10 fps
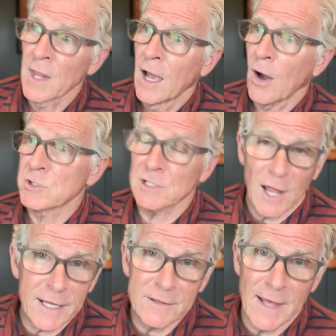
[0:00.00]
I always
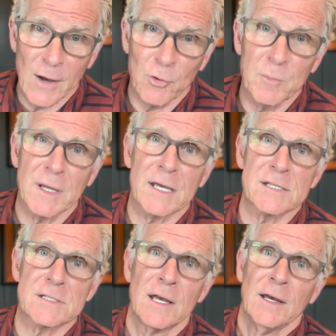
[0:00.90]
like that one
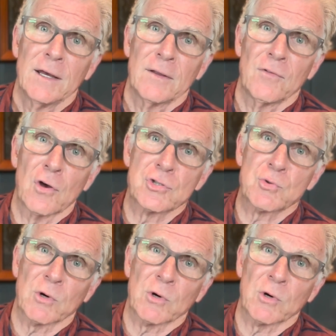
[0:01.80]
because those